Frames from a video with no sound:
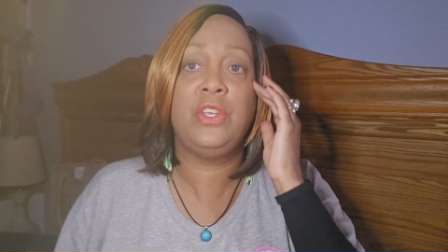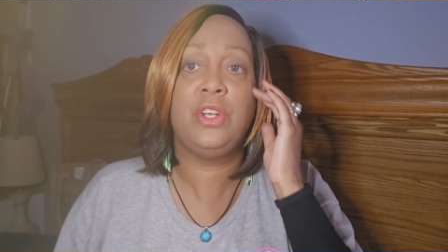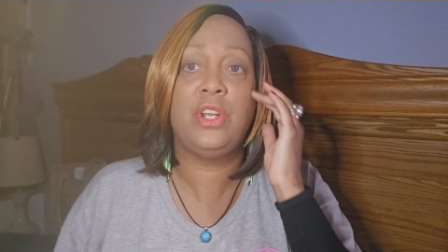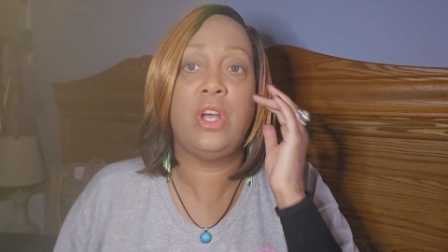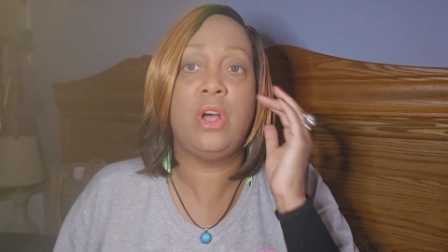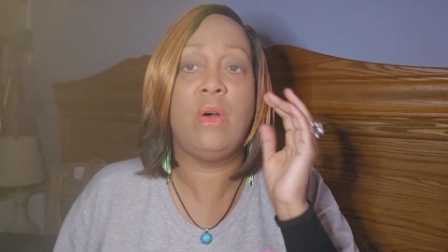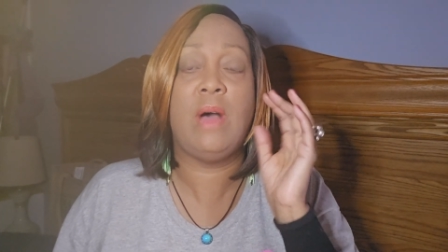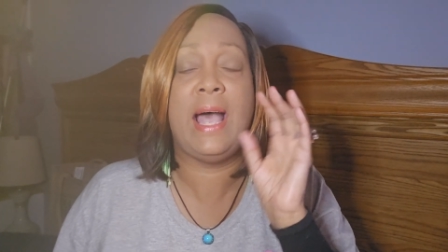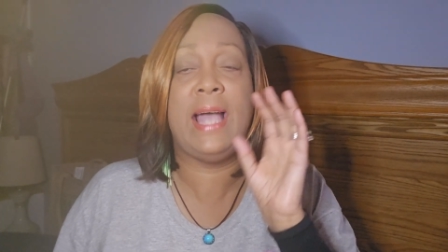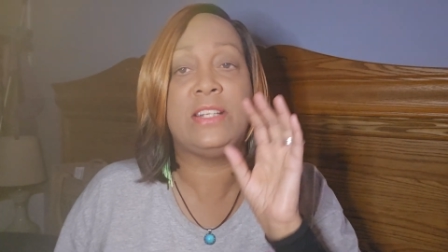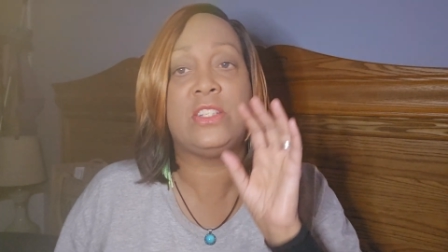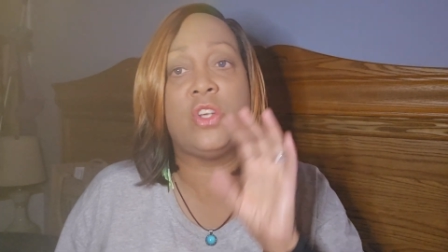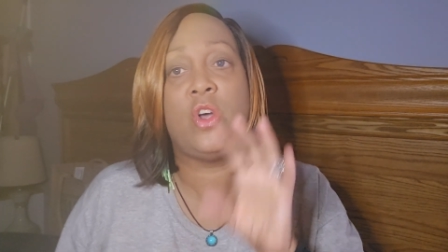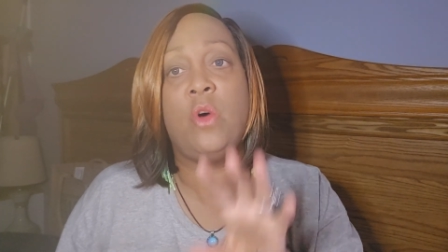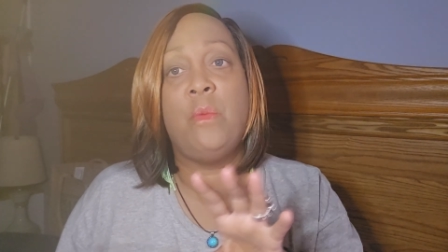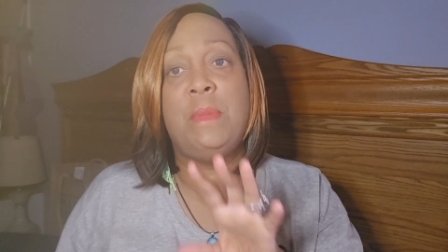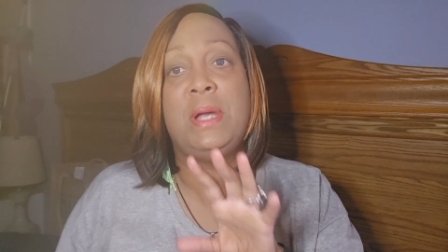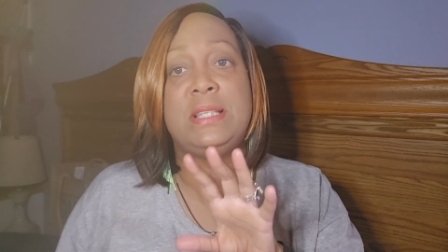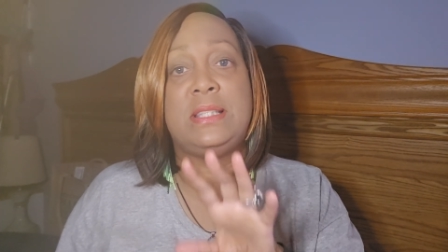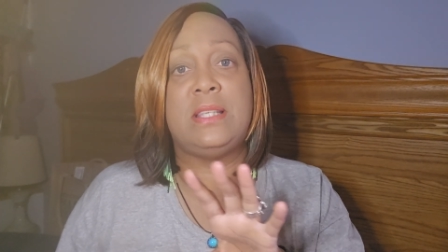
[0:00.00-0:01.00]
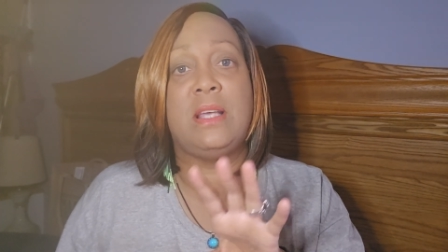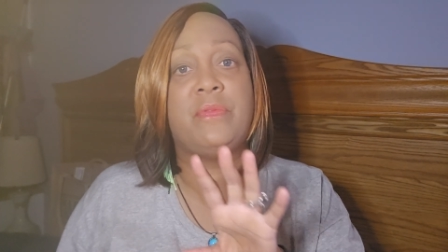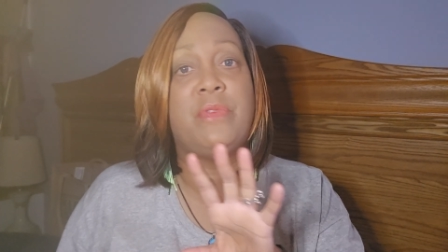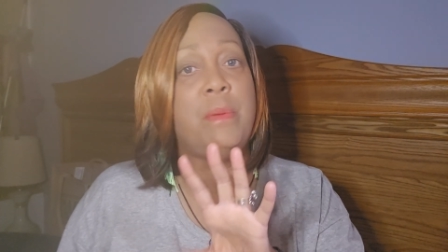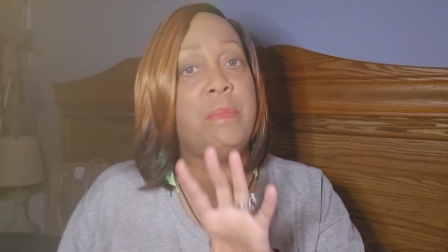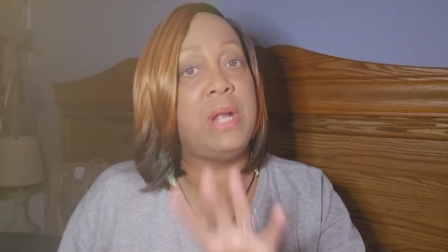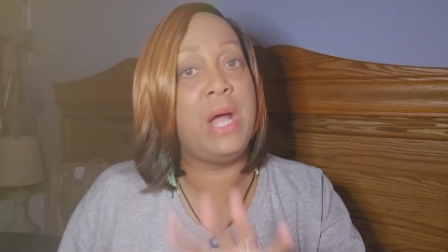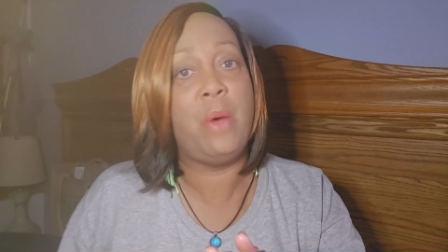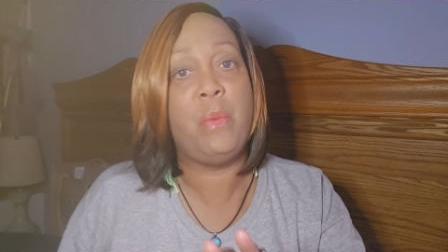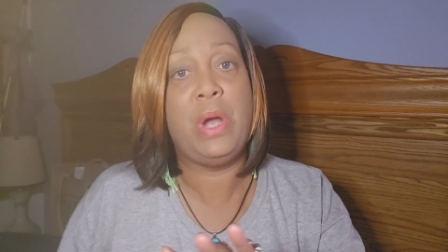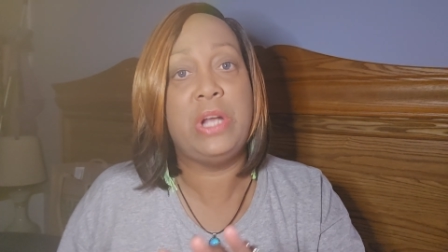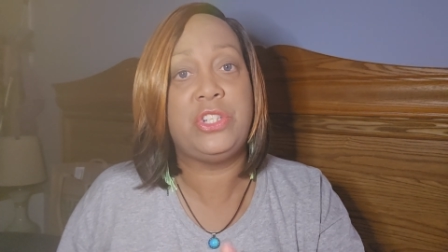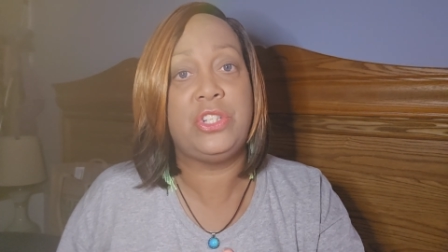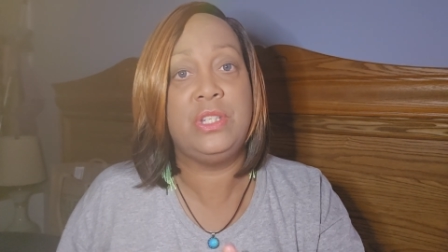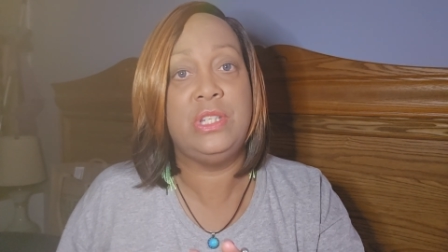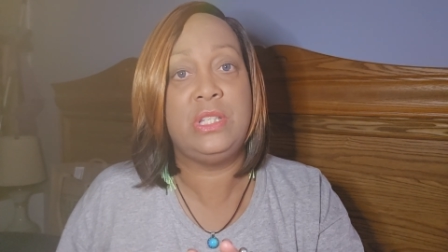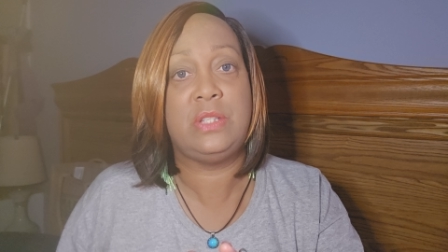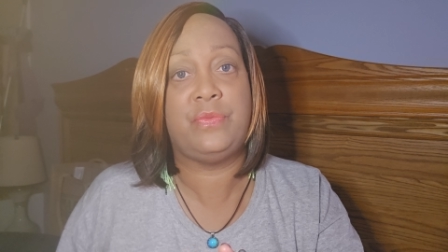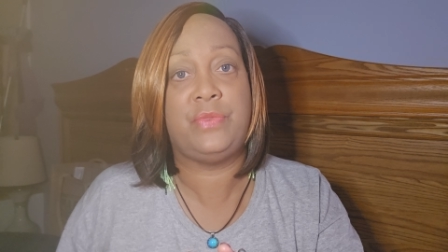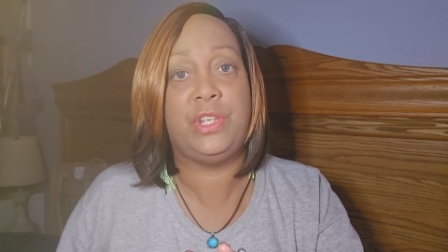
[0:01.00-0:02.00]
you know, I told myself I'm not
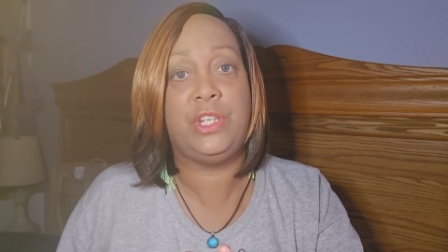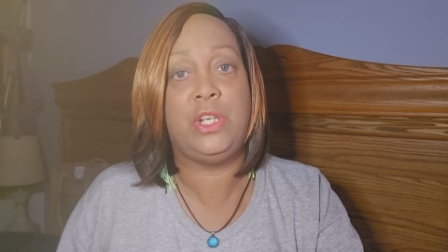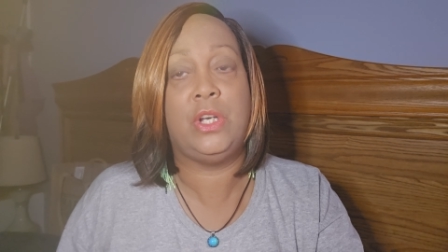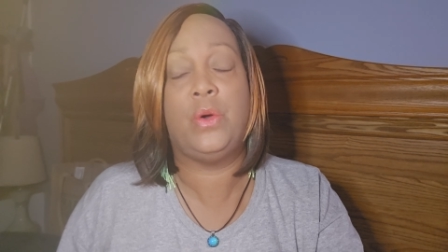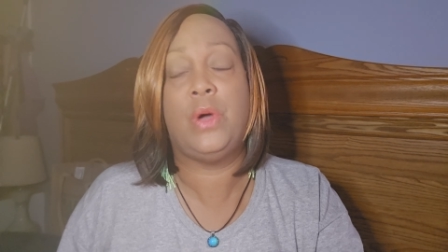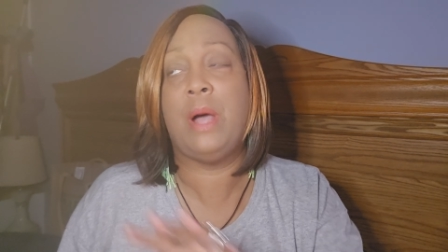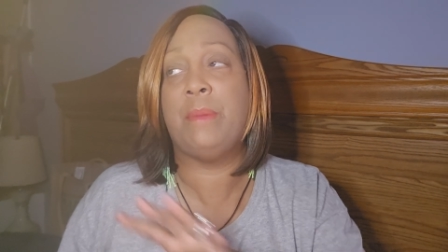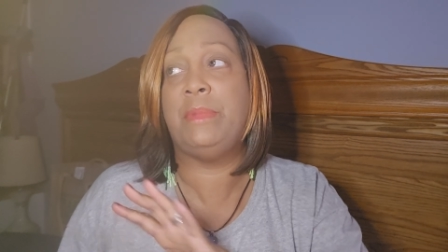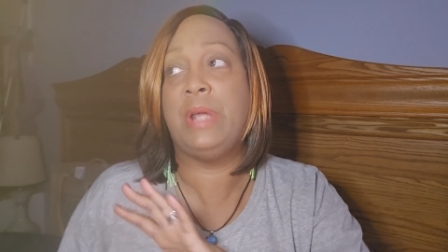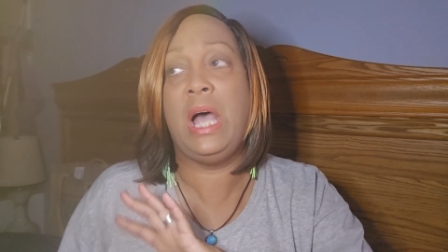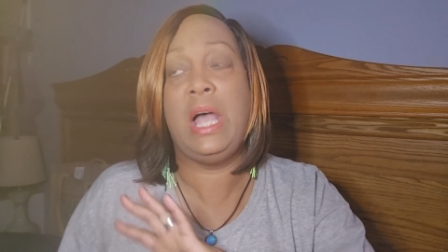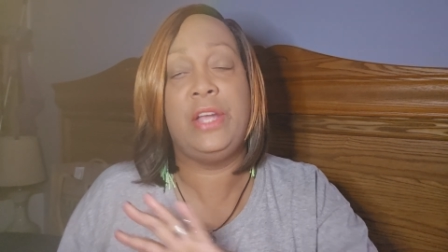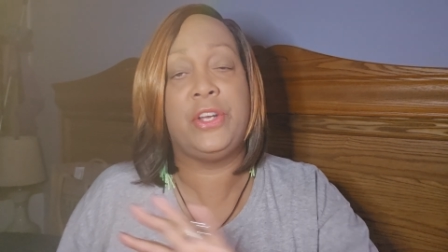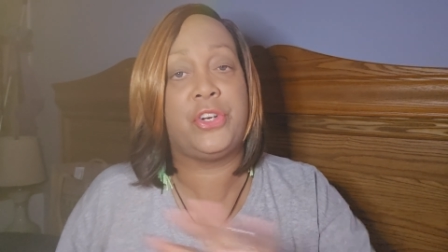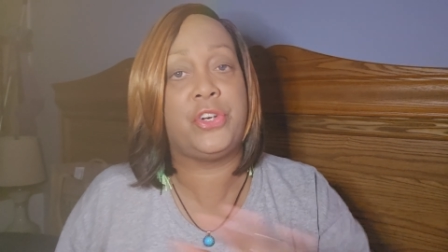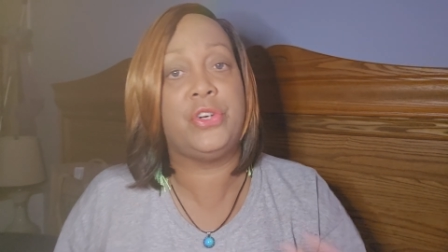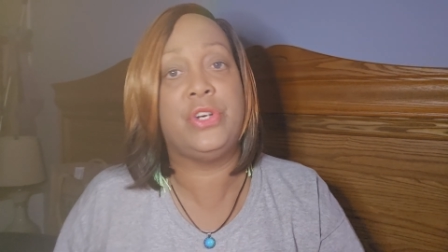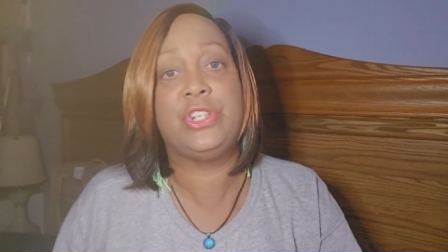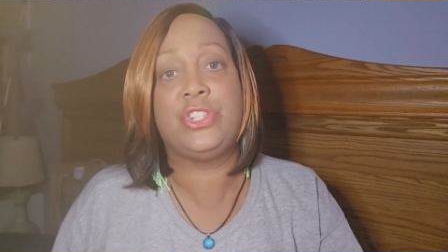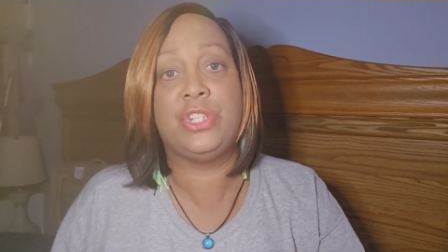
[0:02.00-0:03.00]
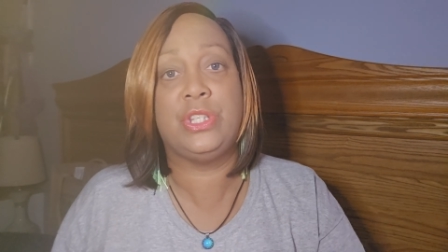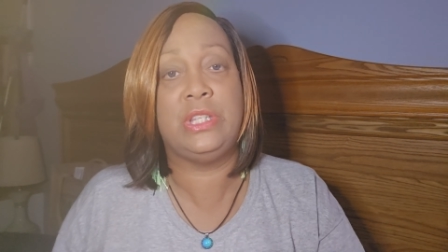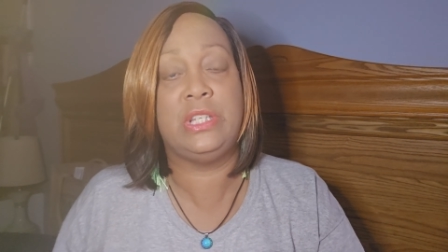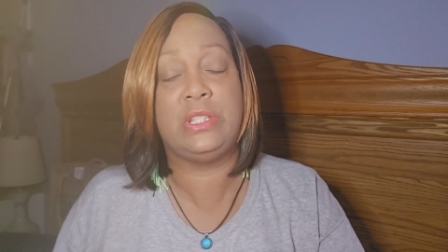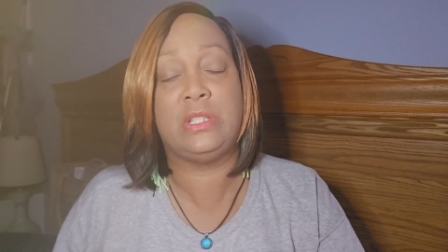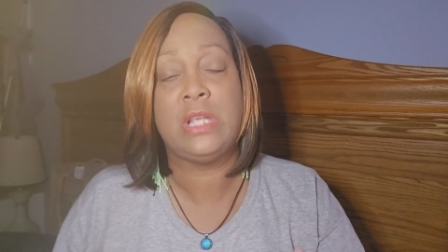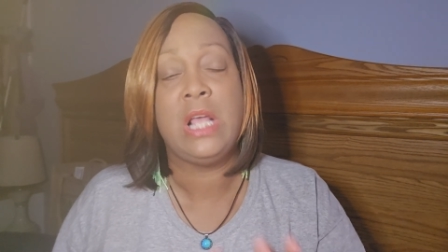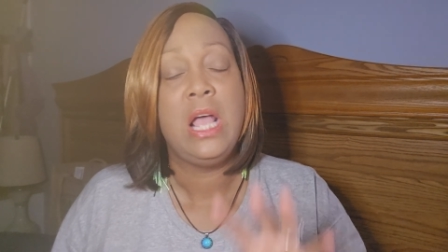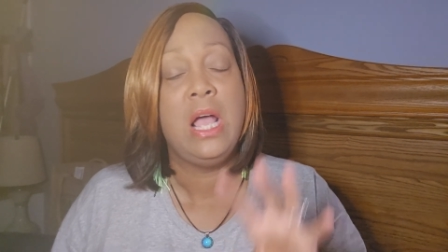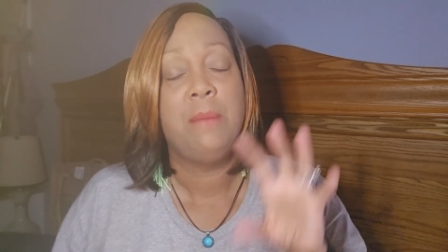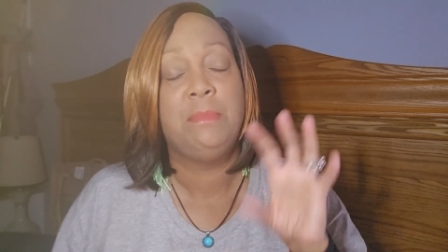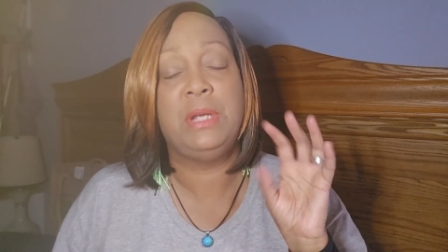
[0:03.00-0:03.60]
watching this video. I'm not encouraging this.